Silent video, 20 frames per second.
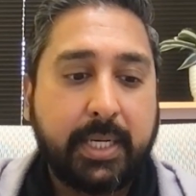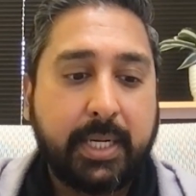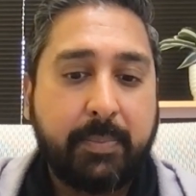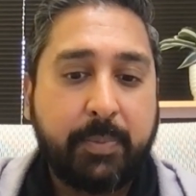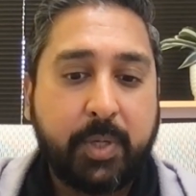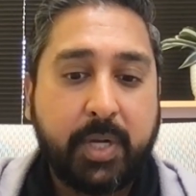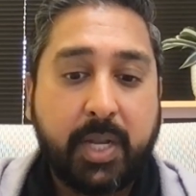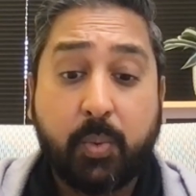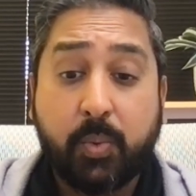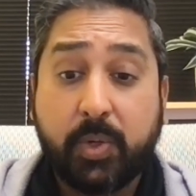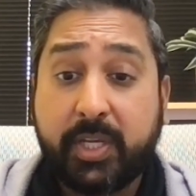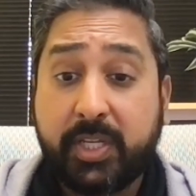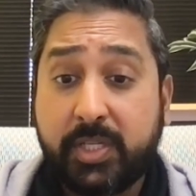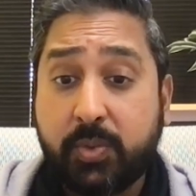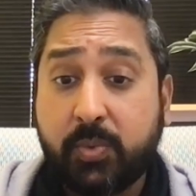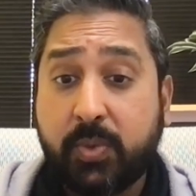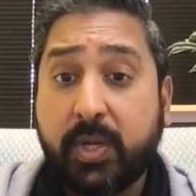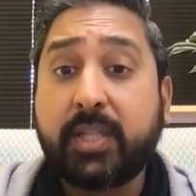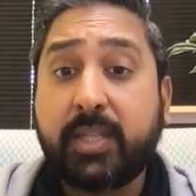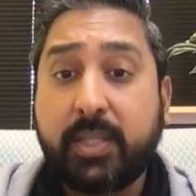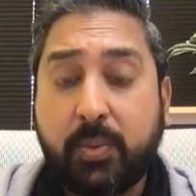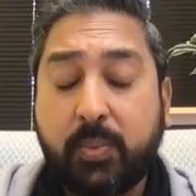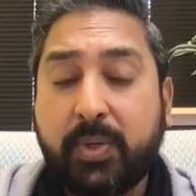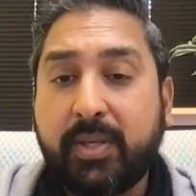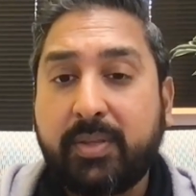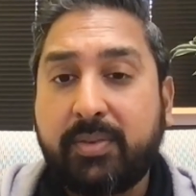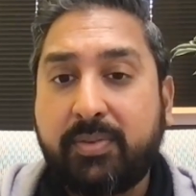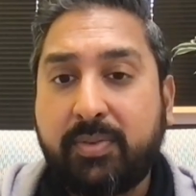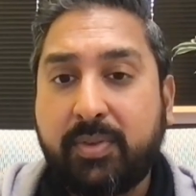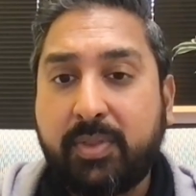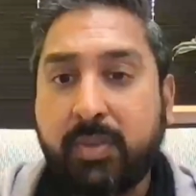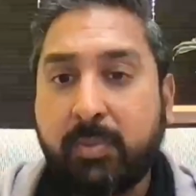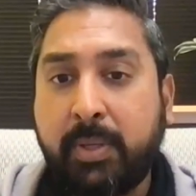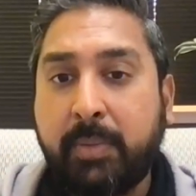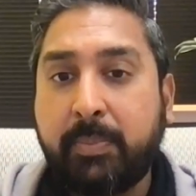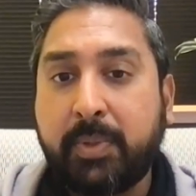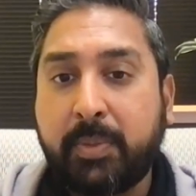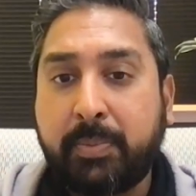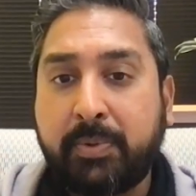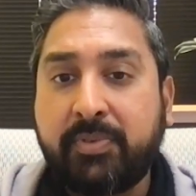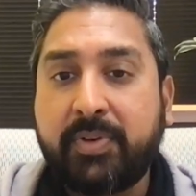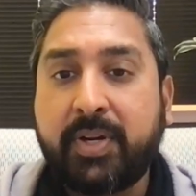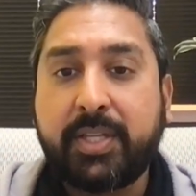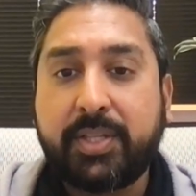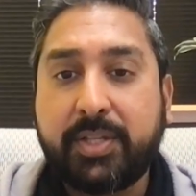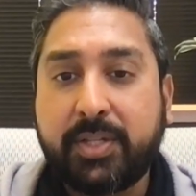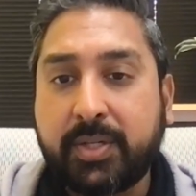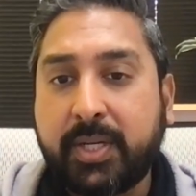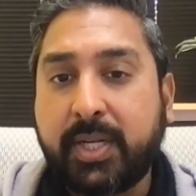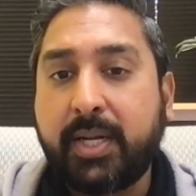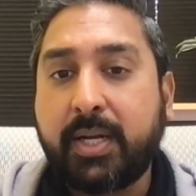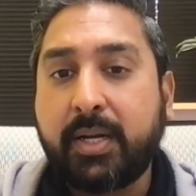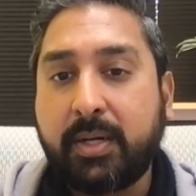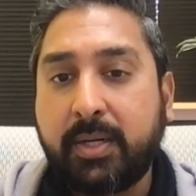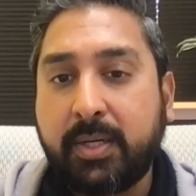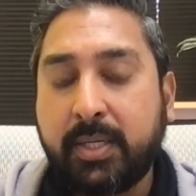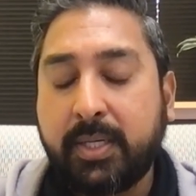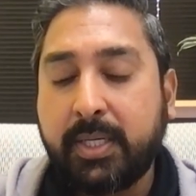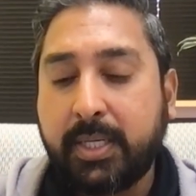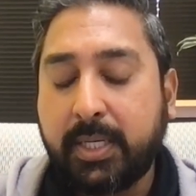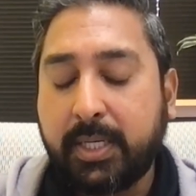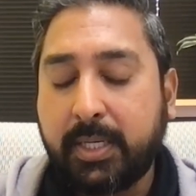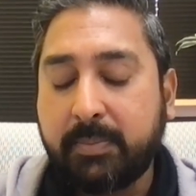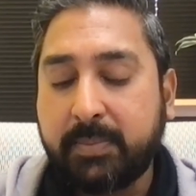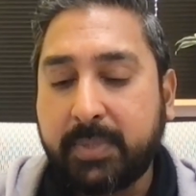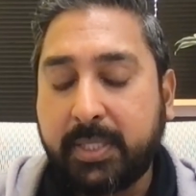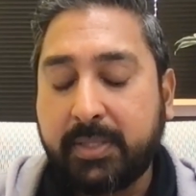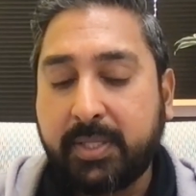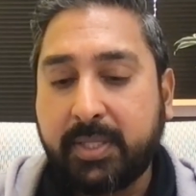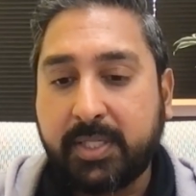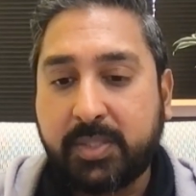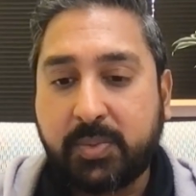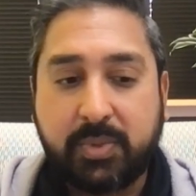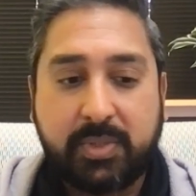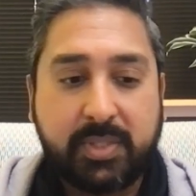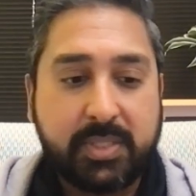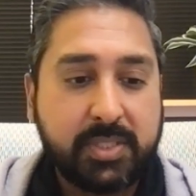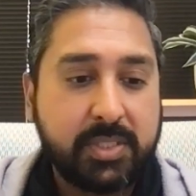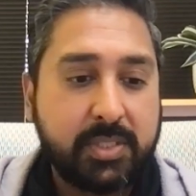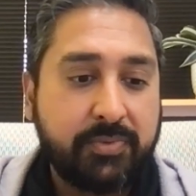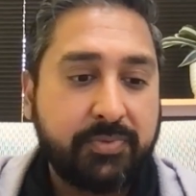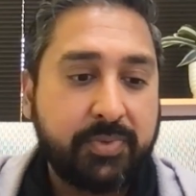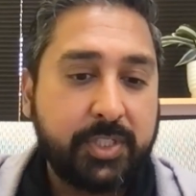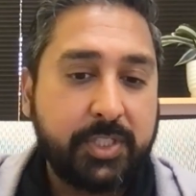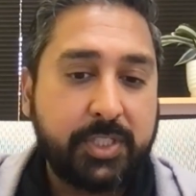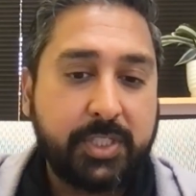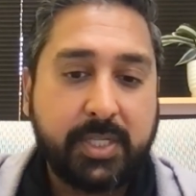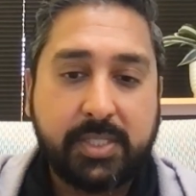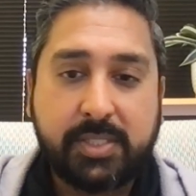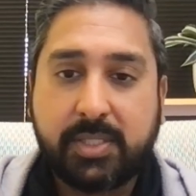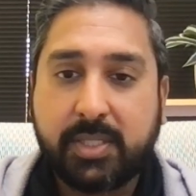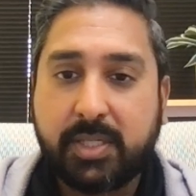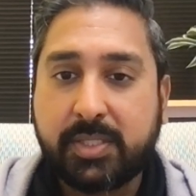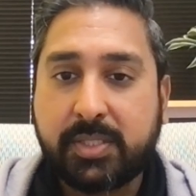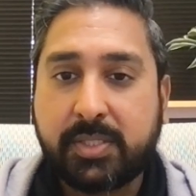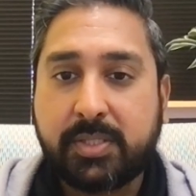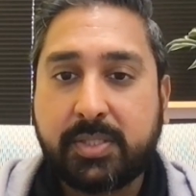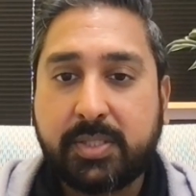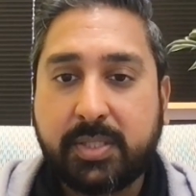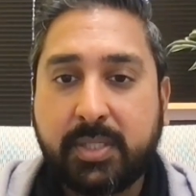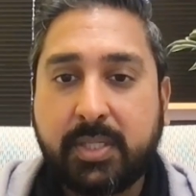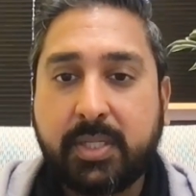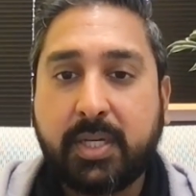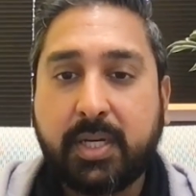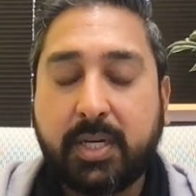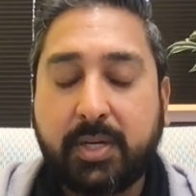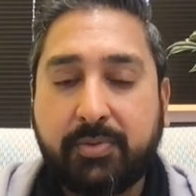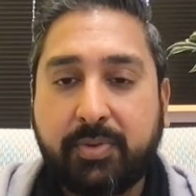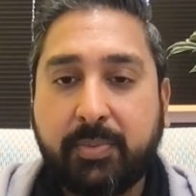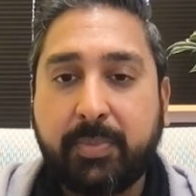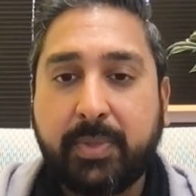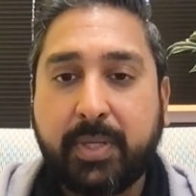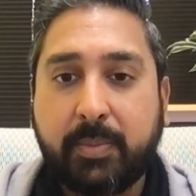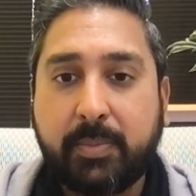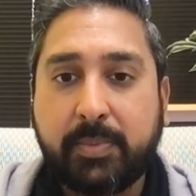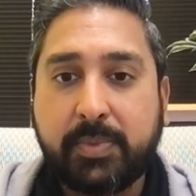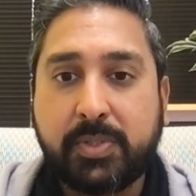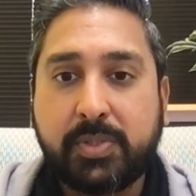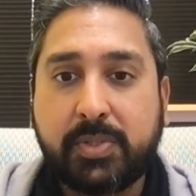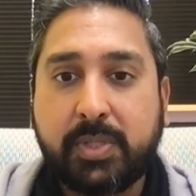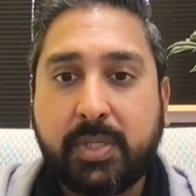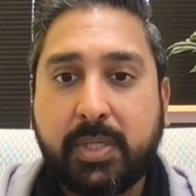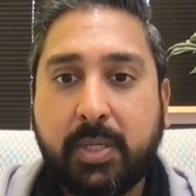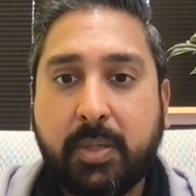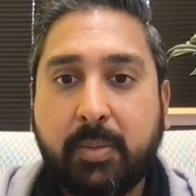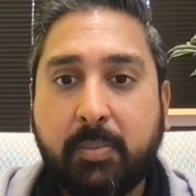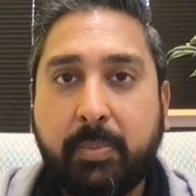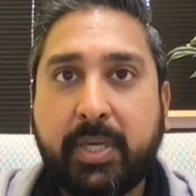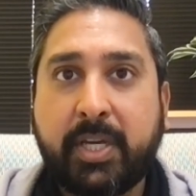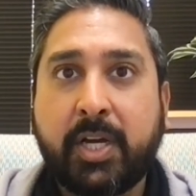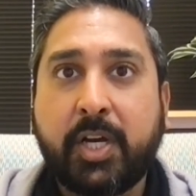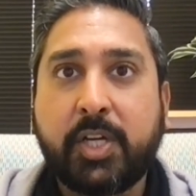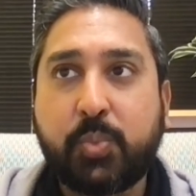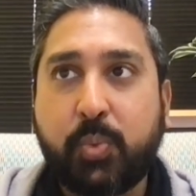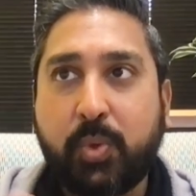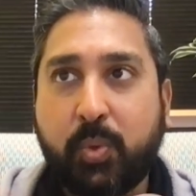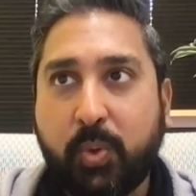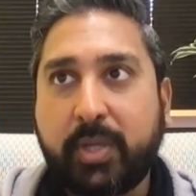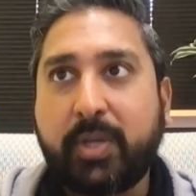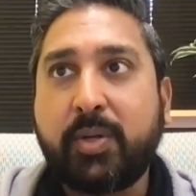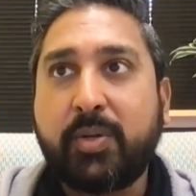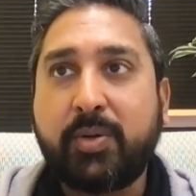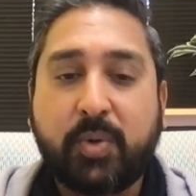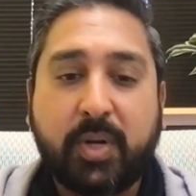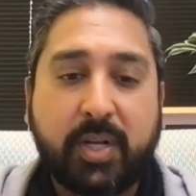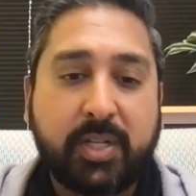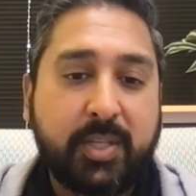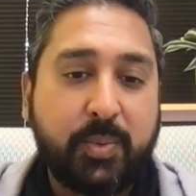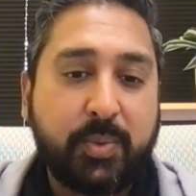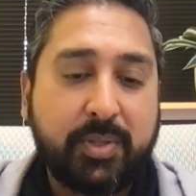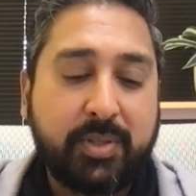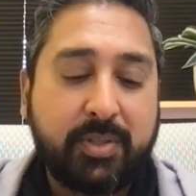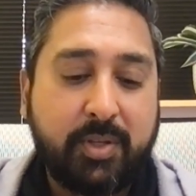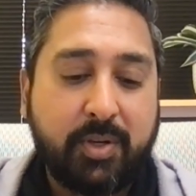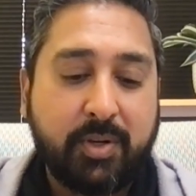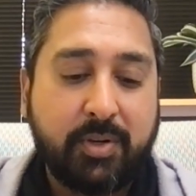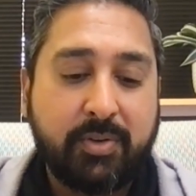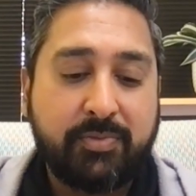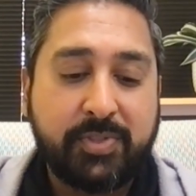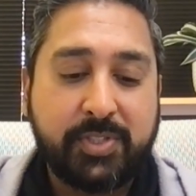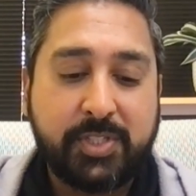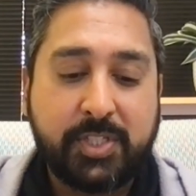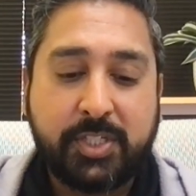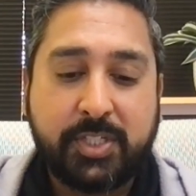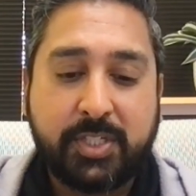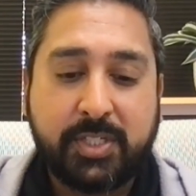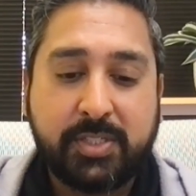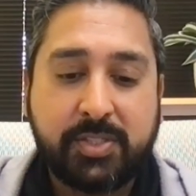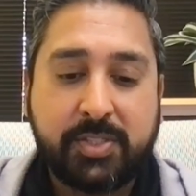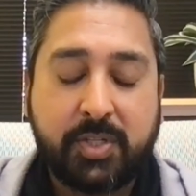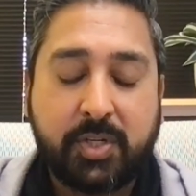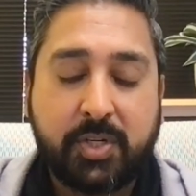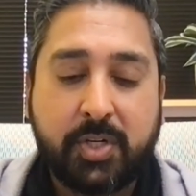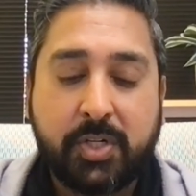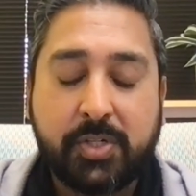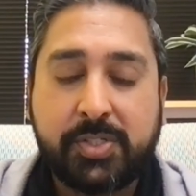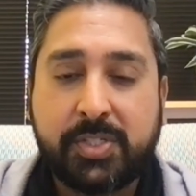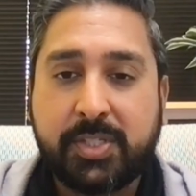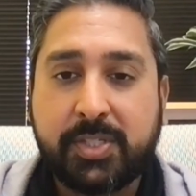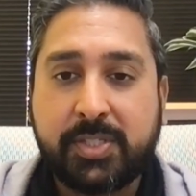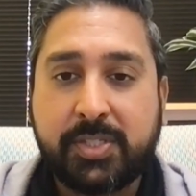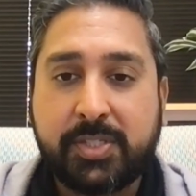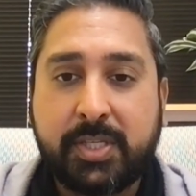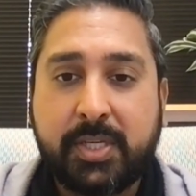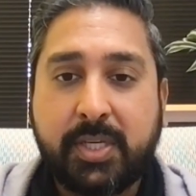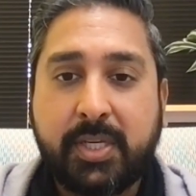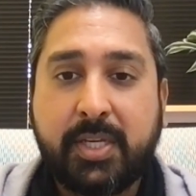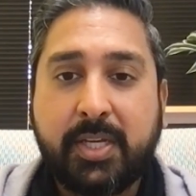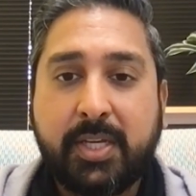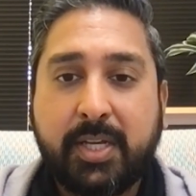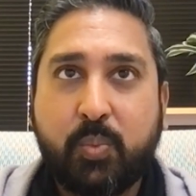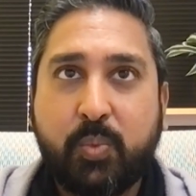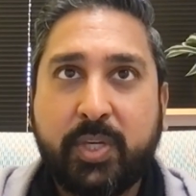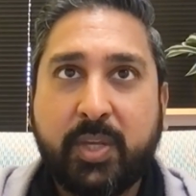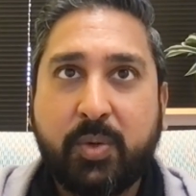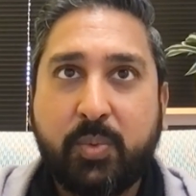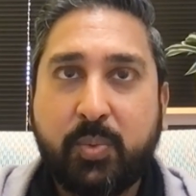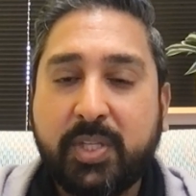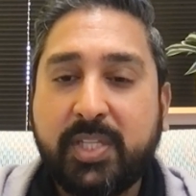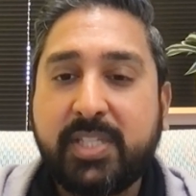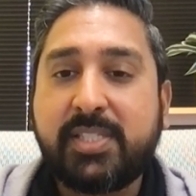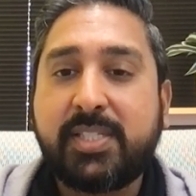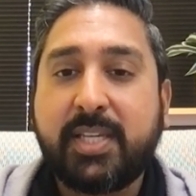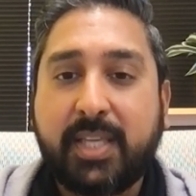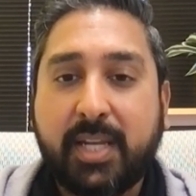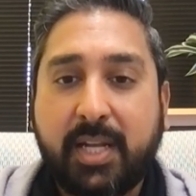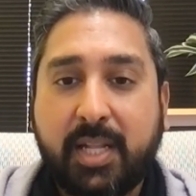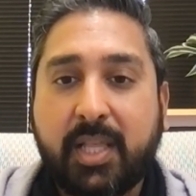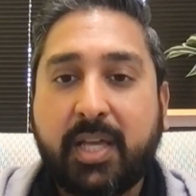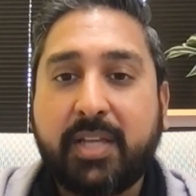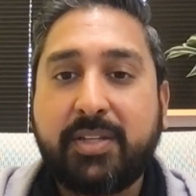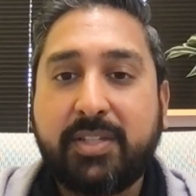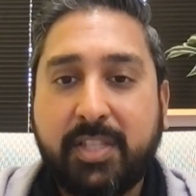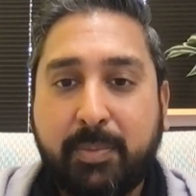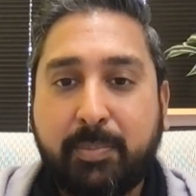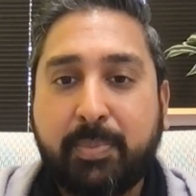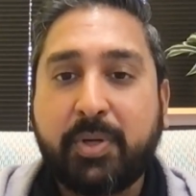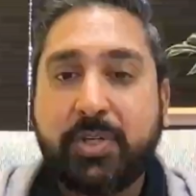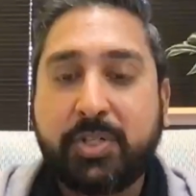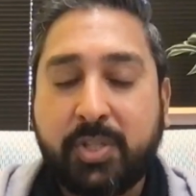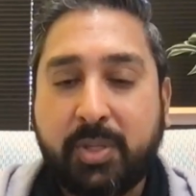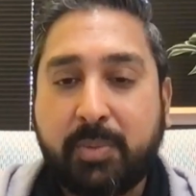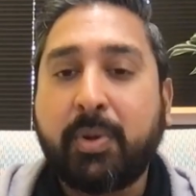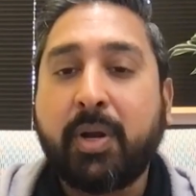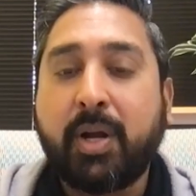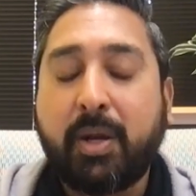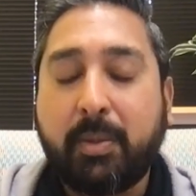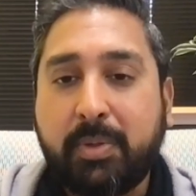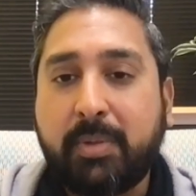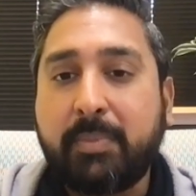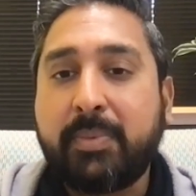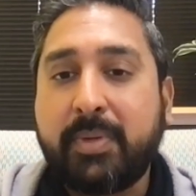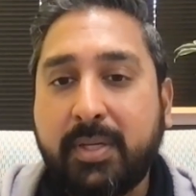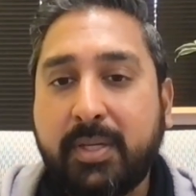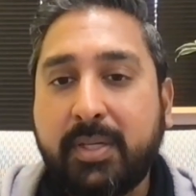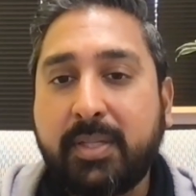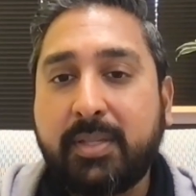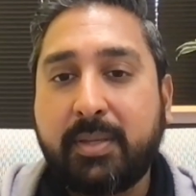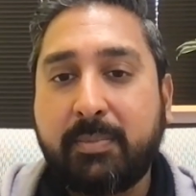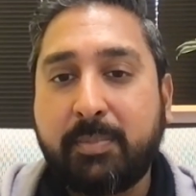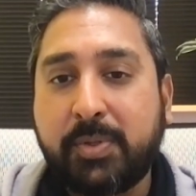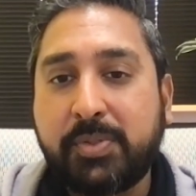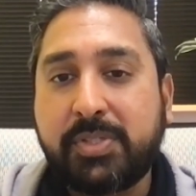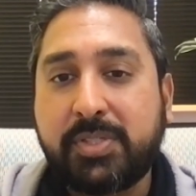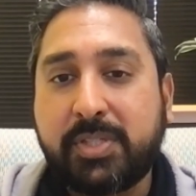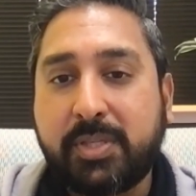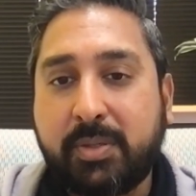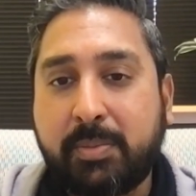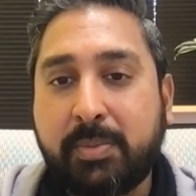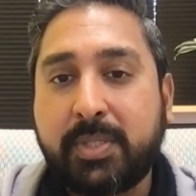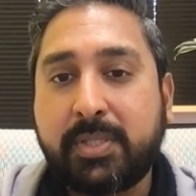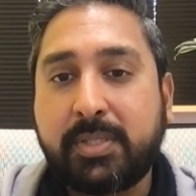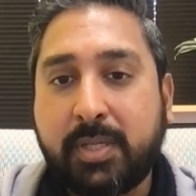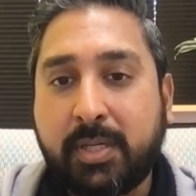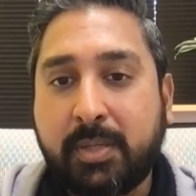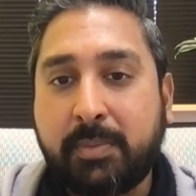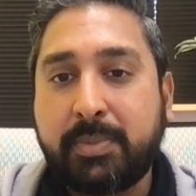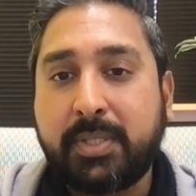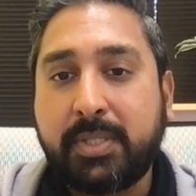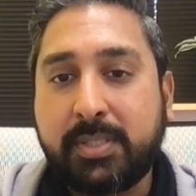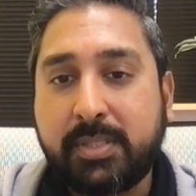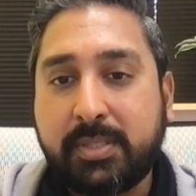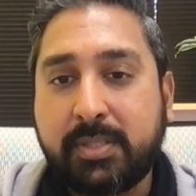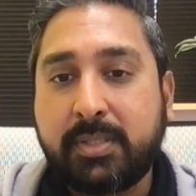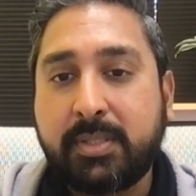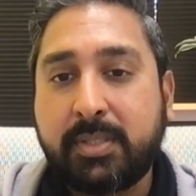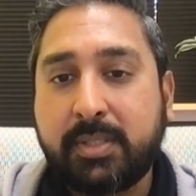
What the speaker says: They're not working directly with the people providing your care. I think that's one of the things that differentiates us from them is because we're working directly with your physicians, your nurses, we can really dig in a lot deeper into the problem than most of these other companies.